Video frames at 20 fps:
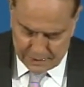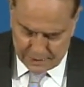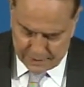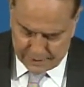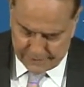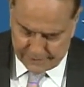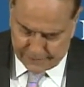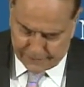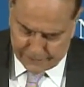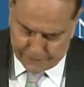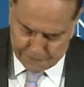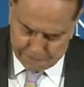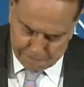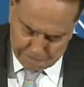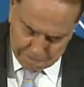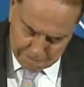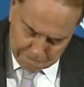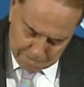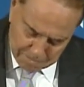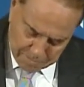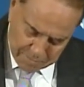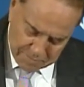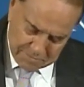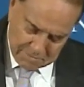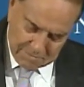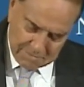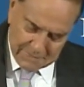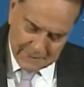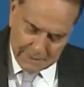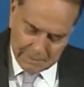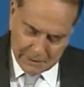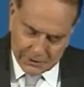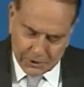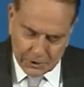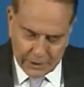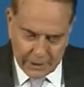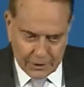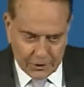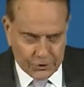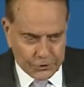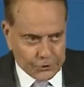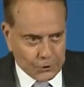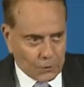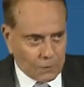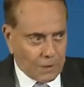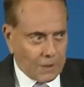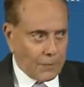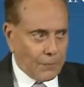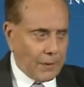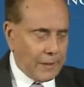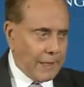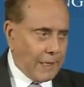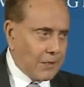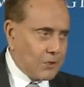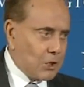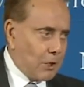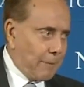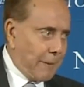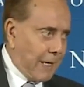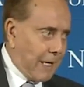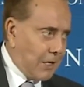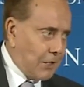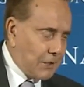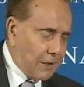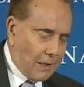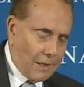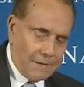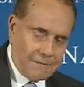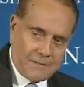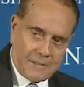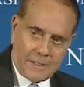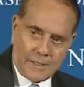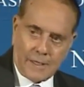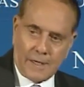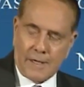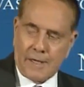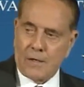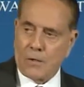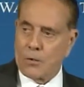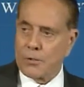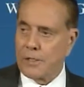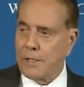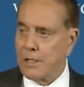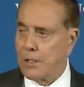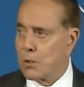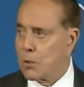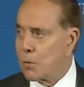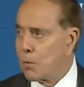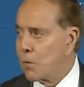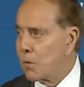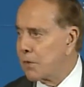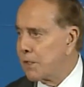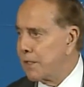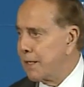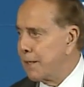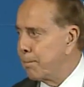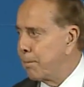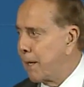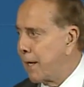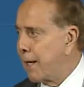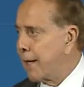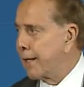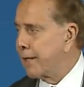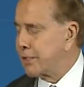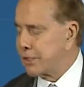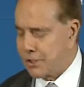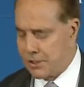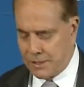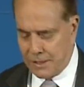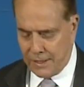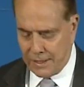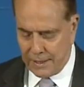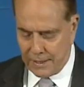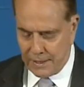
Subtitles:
So, but to get a story without some anti-VA or DOD bias